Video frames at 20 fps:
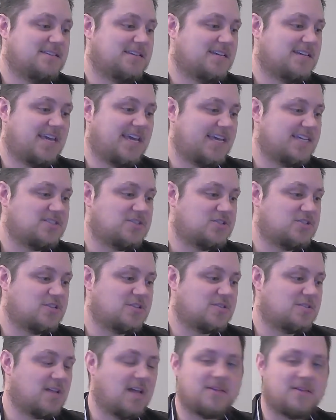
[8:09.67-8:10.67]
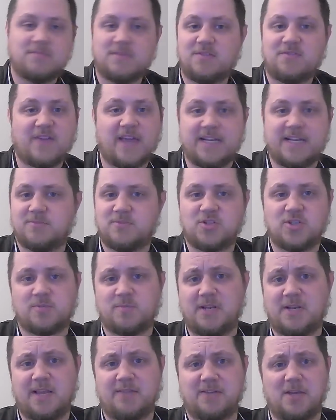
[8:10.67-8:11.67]
it's just, the fandom's just
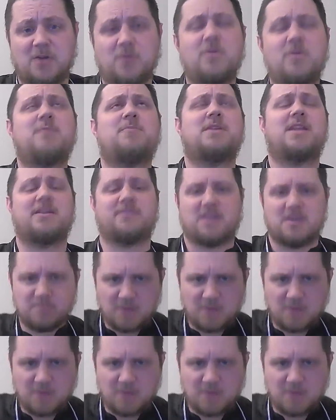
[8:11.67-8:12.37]
been loving it. We've been loving it.